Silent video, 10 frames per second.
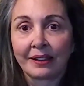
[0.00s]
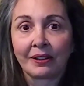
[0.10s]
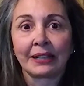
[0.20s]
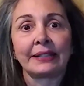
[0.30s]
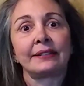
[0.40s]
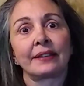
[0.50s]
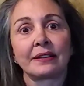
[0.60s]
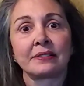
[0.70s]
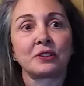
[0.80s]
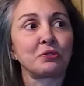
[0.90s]
Well, it
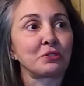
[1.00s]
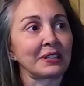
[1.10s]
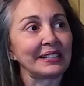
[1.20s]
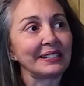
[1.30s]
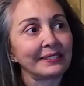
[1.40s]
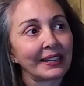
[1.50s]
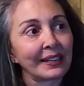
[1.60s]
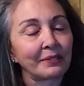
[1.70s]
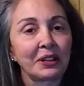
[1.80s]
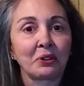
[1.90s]
does usually. I
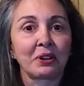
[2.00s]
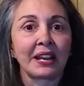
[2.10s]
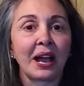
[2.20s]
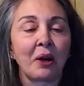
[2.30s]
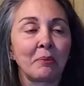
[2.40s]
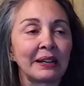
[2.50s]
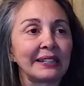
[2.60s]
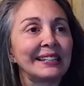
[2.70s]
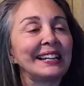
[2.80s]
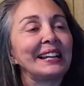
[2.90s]
don't hear it now, but
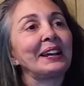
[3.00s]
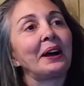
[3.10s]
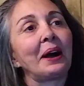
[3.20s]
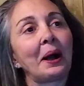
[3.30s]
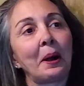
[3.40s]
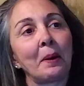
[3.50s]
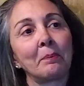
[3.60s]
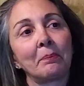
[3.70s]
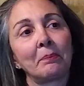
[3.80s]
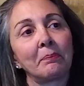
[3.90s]
um,
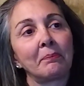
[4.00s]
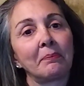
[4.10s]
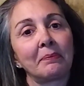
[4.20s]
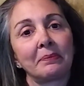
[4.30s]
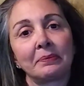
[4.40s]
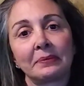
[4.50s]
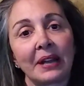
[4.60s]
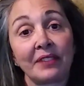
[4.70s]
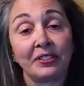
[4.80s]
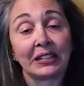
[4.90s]

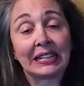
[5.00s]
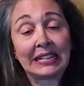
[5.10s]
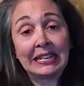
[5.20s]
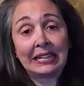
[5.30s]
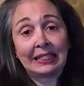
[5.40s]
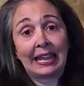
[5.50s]
I feel like Edith